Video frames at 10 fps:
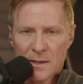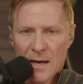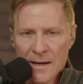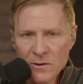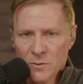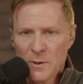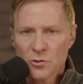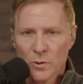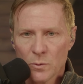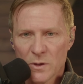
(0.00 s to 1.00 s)
And now he's being
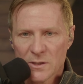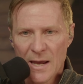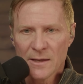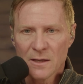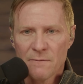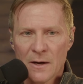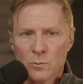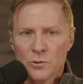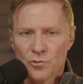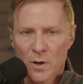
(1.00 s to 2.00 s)
treated with this
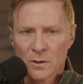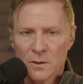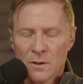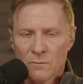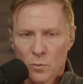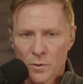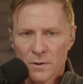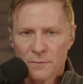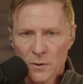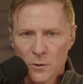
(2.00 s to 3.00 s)
antiviral drug for
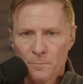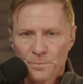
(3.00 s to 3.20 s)
the flu.